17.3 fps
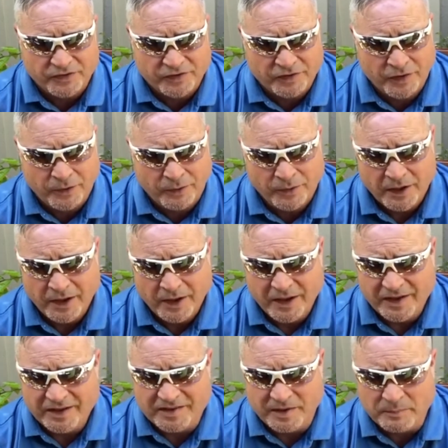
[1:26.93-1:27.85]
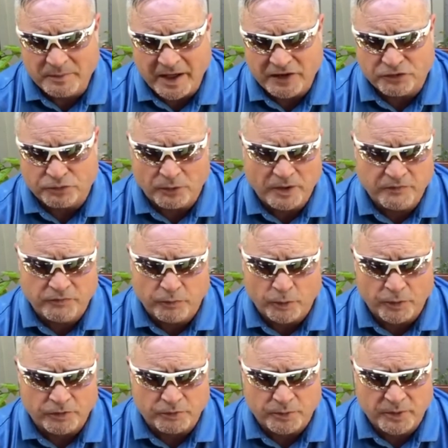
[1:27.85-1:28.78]
So some guys run
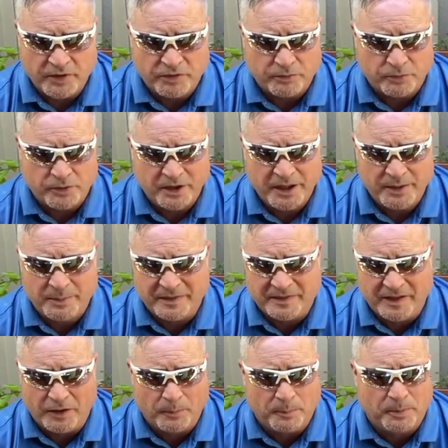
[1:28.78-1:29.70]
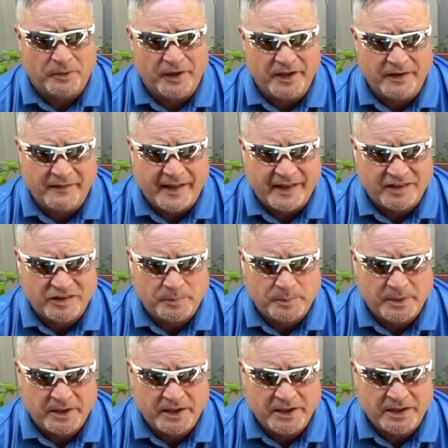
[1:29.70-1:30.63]
4.33, but they don't play to that
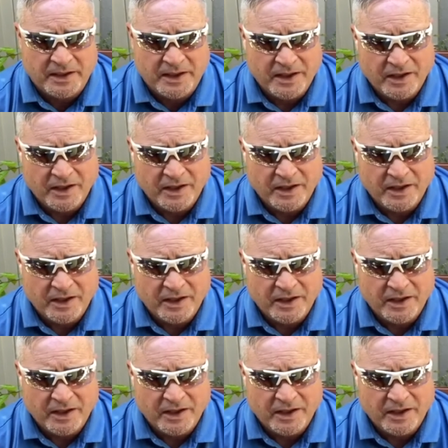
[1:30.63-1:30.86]
speed,